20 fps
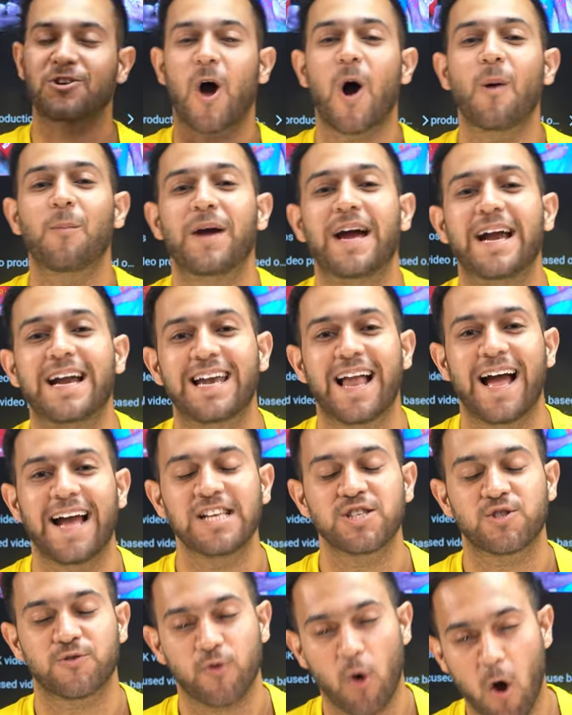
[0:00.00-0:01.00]
top
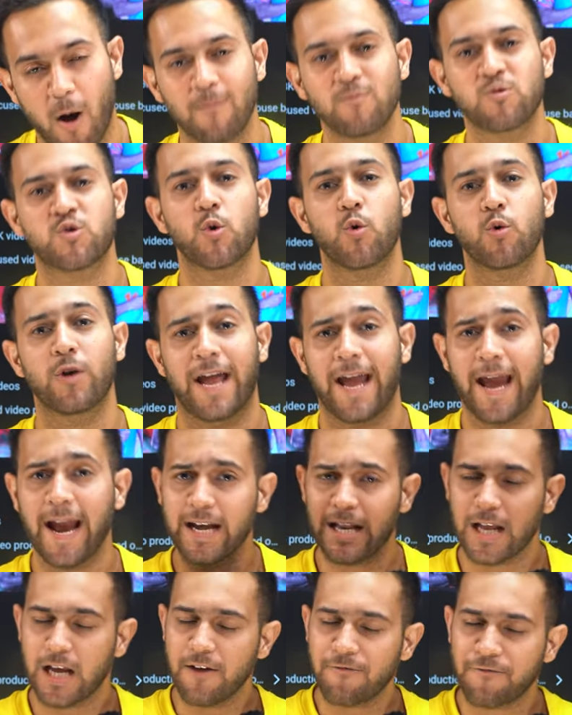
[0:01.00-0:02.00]
headlines from June
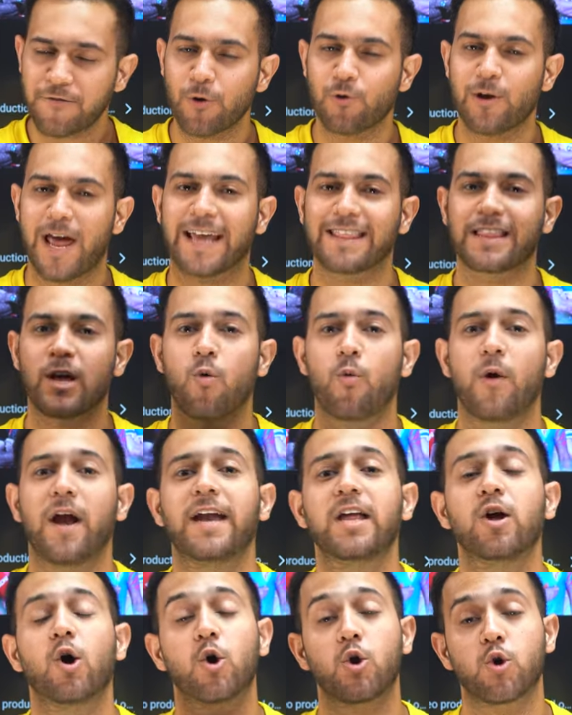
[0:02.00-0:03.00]
8. If you like the
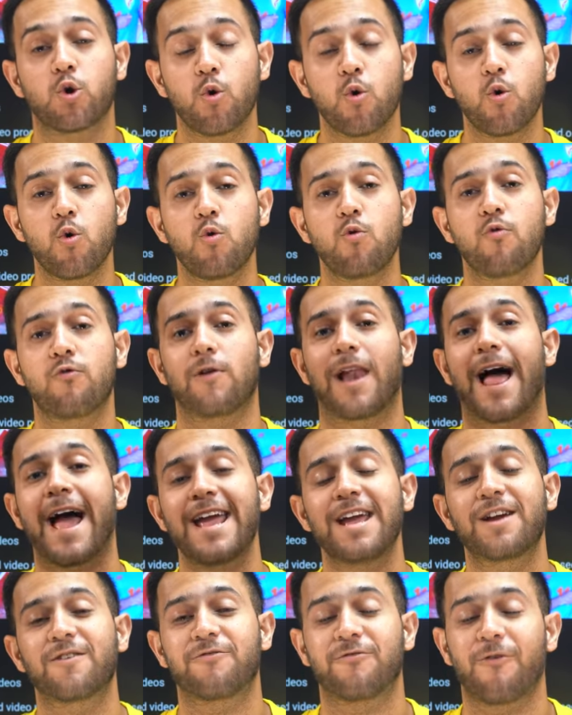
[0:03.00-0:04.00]
video, do
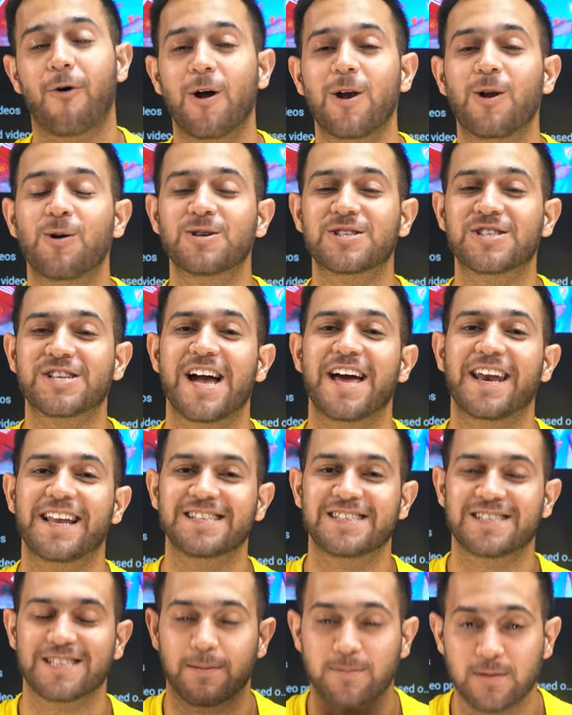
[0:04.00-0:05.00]
like, follow, share
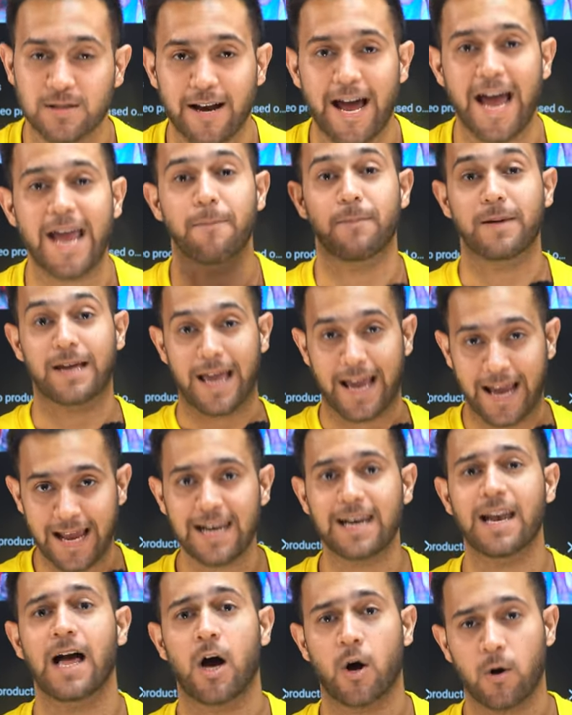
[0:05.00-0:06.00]
and subscribe.
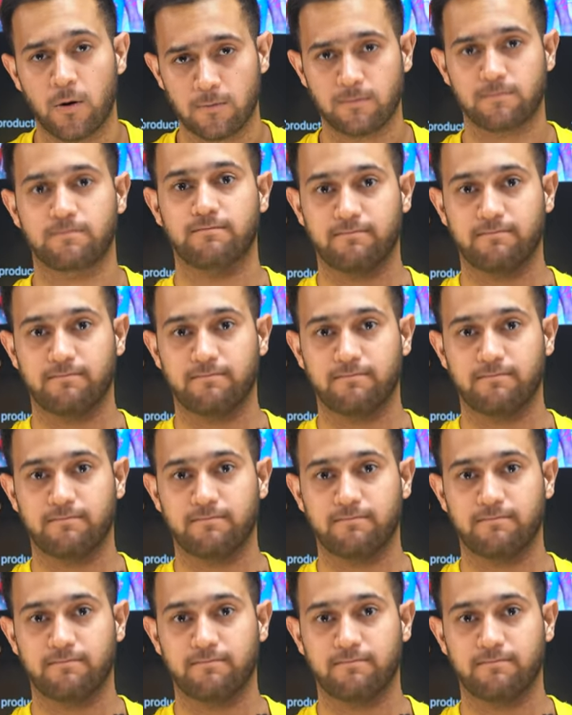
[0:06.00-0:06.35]
Khel now,